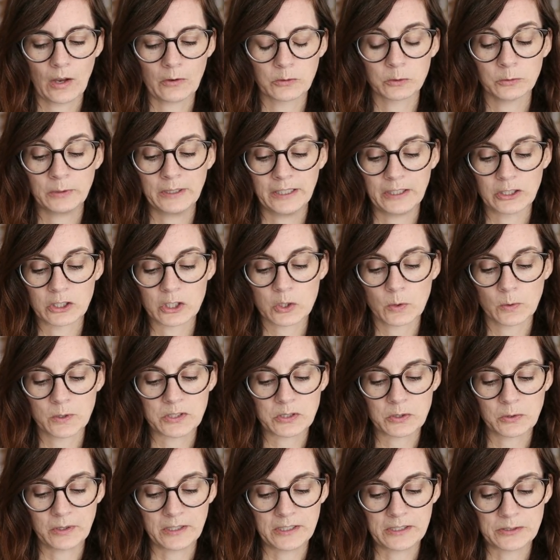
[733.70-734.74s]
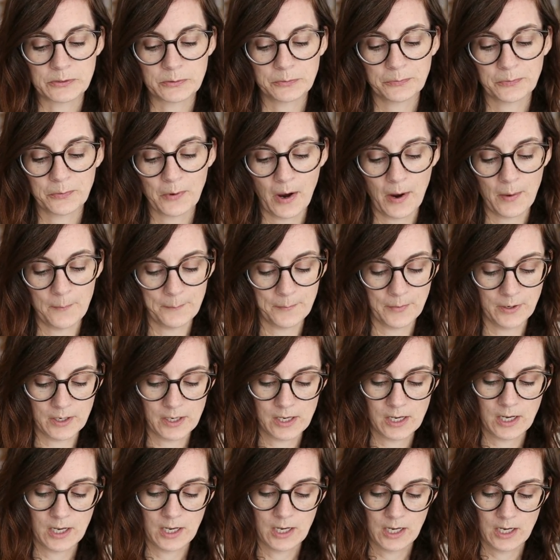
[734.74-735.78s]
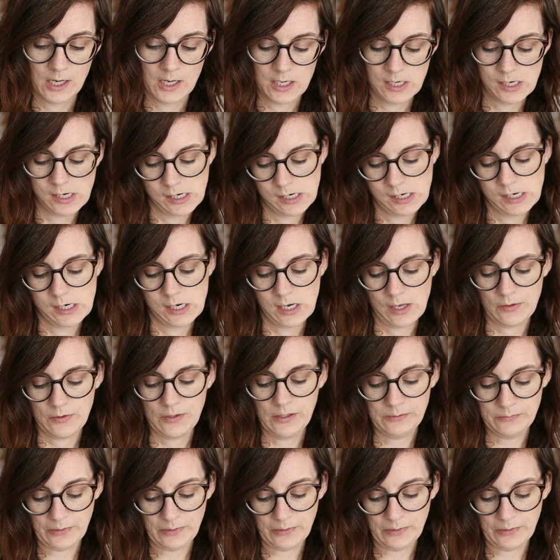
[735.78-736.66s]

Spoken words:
was reading short stories from The